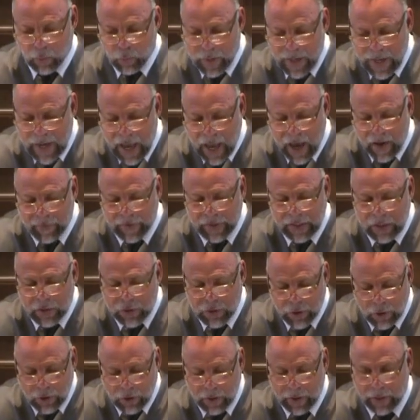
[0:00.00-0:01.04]
We have an
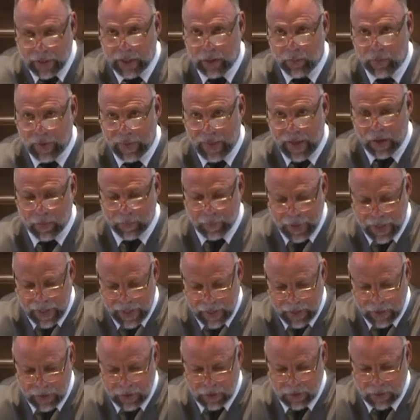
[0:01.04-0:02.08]
eternity without
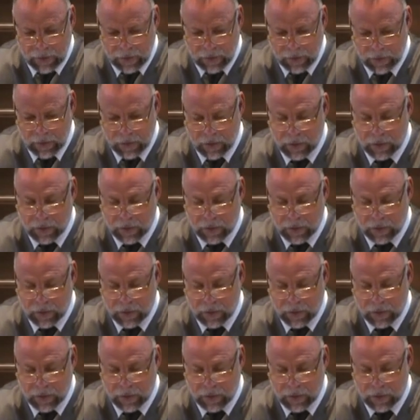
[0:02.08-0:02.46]
pain